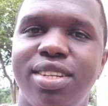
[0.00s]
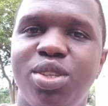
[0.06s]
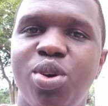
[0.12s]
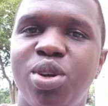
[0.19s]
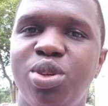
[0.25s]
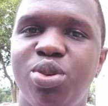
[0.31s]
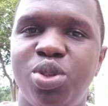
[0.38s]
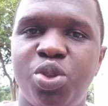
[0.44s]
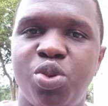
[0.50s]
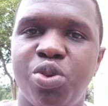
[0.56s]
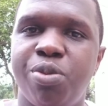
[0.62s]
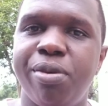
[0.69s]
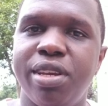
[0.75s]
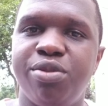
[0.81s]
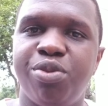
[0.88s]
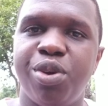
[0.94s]
Don't use
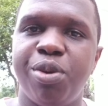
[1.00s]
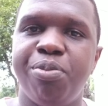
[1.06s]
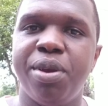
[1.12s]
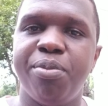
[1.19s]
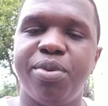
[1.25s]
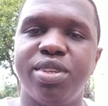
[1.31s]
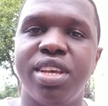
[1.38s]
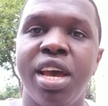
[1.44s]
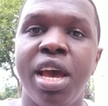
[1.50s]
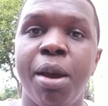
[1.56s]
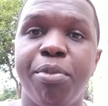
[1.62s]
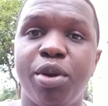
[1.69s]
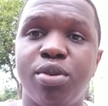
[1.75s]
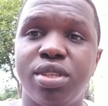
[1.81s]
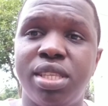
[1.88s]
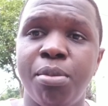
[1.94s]
toothpaste for your pimples,
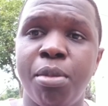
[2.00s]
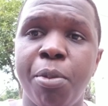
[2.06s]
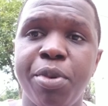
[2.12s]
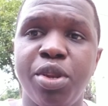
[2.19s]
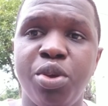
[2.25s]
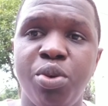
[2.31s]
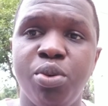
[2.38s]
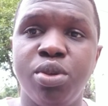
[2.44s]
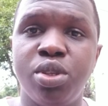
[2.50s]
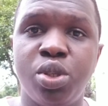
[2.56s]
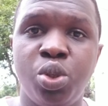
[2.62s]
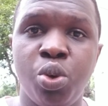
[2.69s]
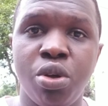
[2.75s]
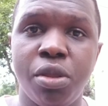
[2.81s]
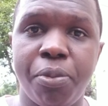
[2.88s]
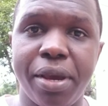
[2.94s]
because the moment you use
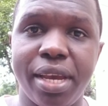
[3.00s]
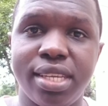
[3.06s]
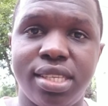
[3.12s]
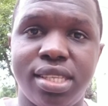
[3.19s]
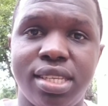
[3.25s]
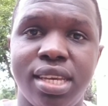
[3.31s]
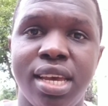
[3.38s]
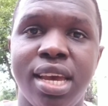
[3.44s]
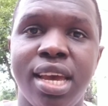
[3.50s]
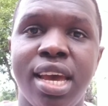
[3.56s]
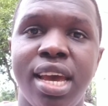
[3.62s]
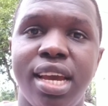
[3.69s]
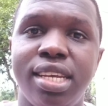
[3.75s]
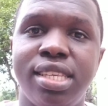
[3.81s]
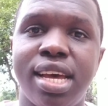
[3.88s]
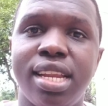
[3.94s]
toothpaste,
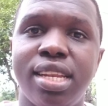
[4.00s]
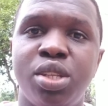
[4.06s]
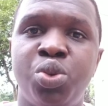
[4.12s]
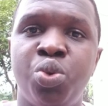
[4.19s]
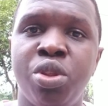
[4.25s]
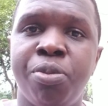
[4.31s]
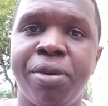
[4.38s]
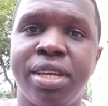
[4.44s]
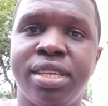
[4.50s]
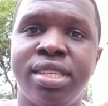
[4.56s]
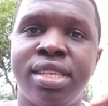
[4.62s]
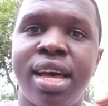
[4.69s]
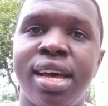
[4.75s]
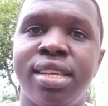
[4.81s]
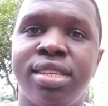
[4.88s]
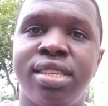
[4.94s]
is that toothpaste
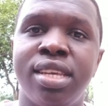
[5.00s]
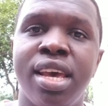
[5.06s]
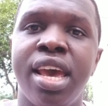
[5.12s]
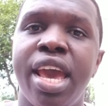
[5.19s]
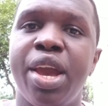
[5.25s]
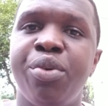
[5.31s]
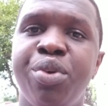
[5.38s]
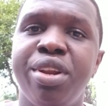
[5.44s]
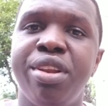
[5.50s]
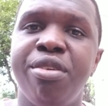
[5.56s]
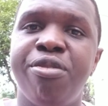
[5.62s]
has a really